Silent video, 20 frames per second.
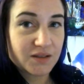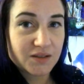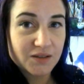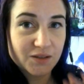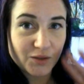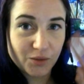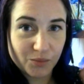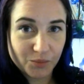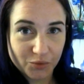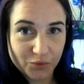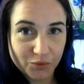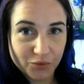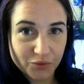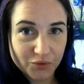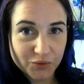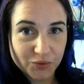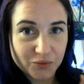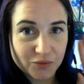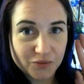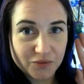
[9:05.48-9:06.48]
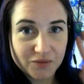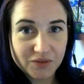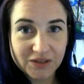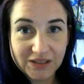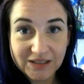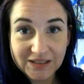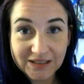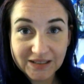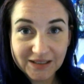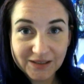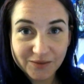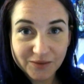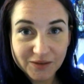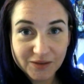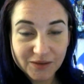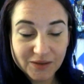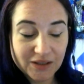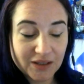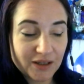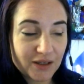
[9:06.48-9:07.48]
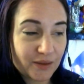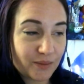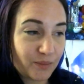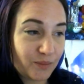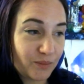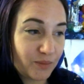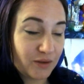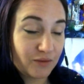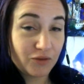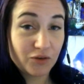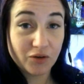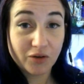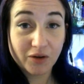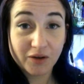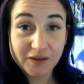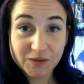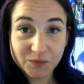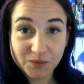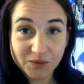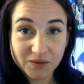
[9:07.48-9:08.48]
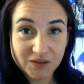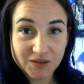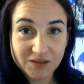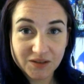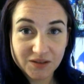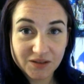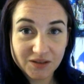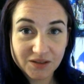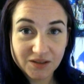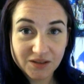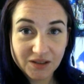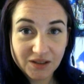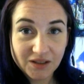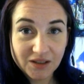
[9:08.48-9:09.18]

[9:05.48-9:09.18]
that's a lot more sort of detailed. But if you guys want to